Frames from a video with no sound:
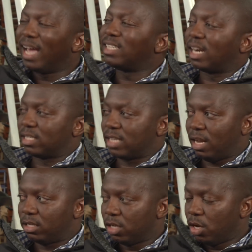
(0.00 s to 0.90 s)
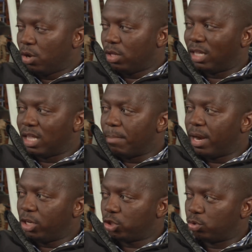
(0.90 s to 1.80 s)
As a result, they
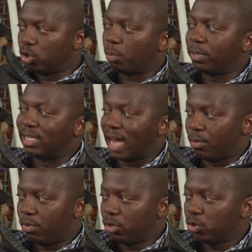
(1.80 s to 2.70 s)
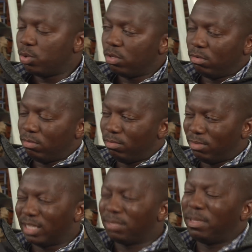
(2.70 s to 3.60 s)
managed to drop it down. So
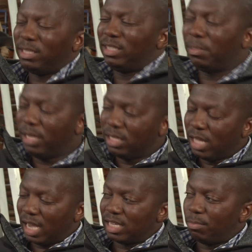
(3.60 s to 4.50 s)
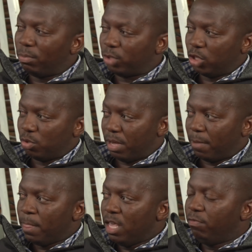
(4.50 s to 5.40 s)
that's typically the example I'm trying to make.